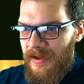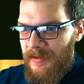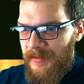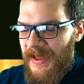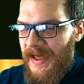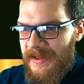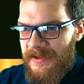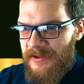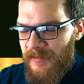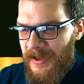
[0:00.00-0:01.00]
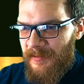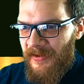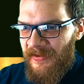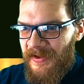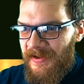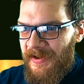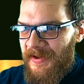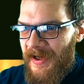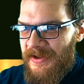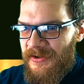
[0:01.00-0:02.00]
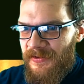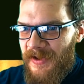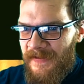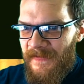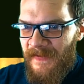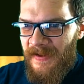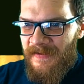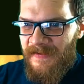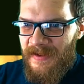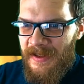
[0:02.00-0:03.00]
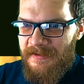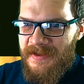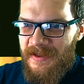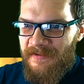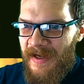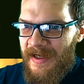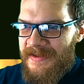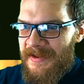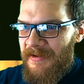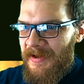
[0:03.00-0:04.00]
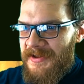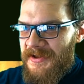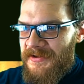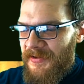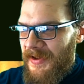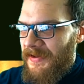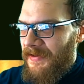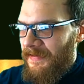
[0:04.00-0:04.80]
But again, to make it perfectly clear, I do not think that outside of Act seven Legends Run,